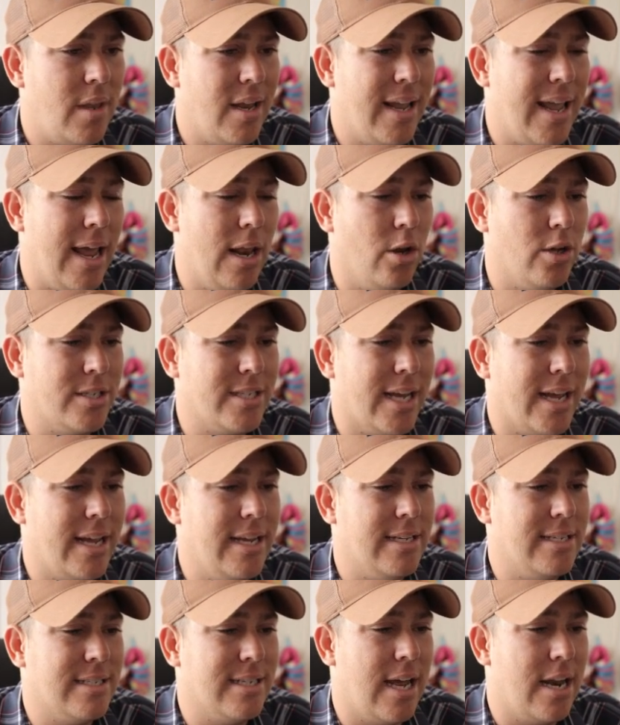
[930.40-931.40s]
Okay, it looks like he
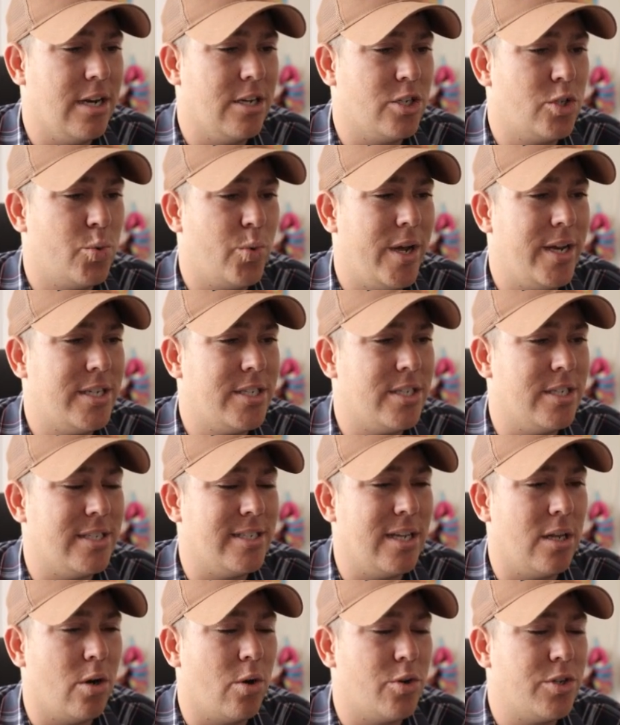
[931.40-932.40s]
decided to switch to
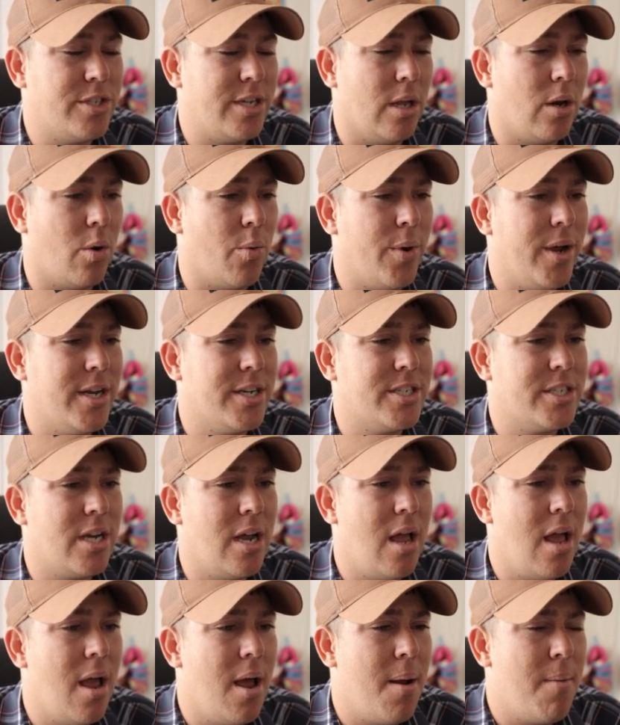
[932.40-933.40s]
Stellar Wish.
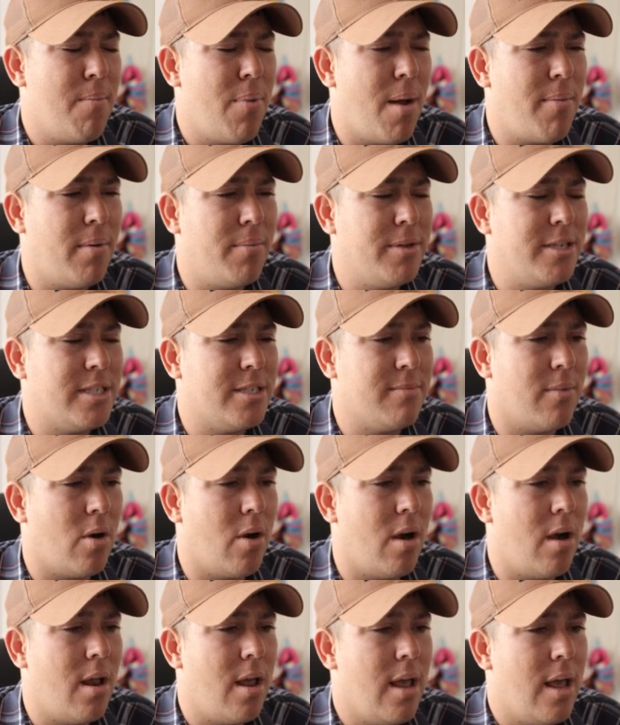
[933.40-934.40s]
Probably
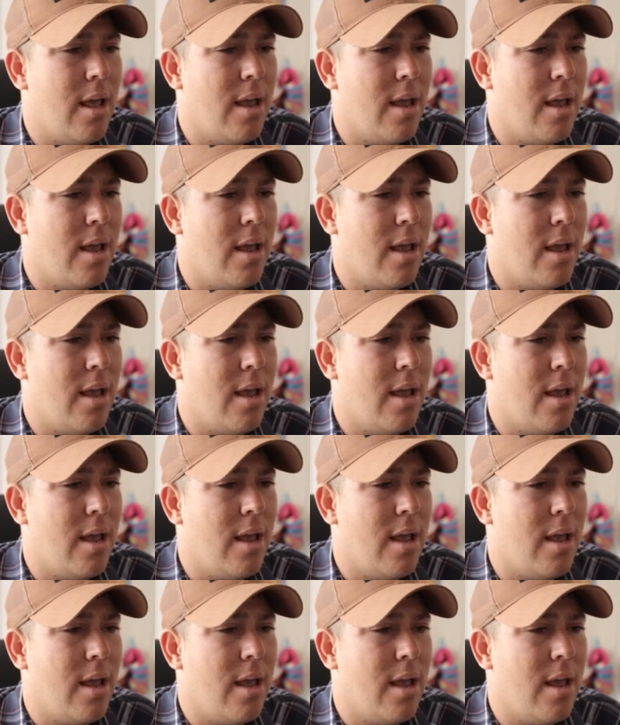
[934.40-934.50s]
smart.